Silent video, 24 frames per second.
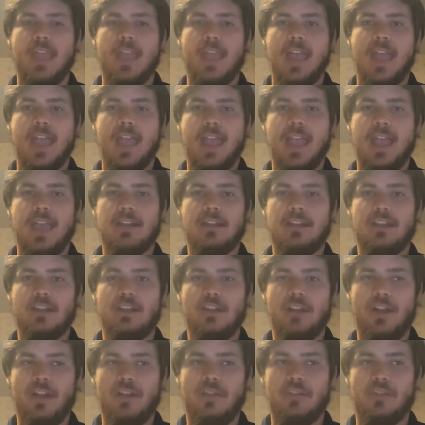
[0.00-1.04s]
And
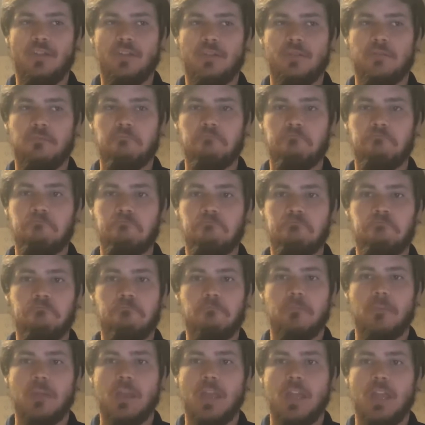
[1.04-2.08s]
another,
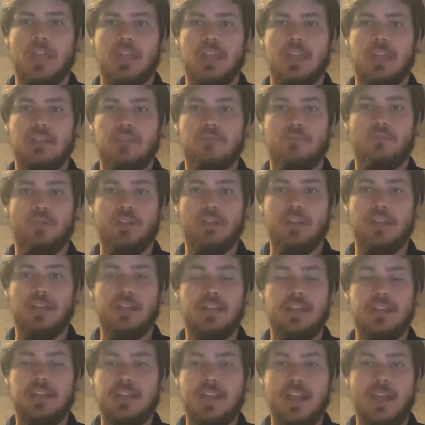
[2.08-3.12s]

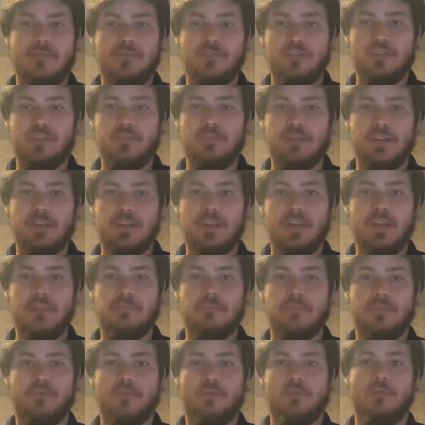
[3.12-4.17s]
it never been done
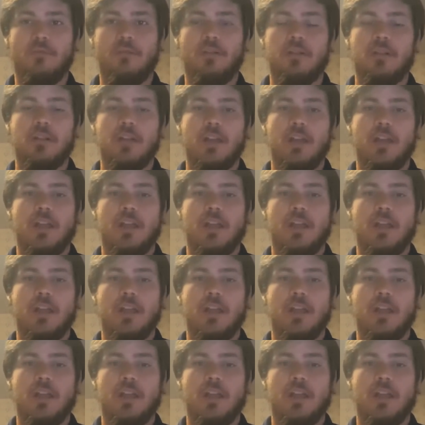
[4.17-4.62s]
before.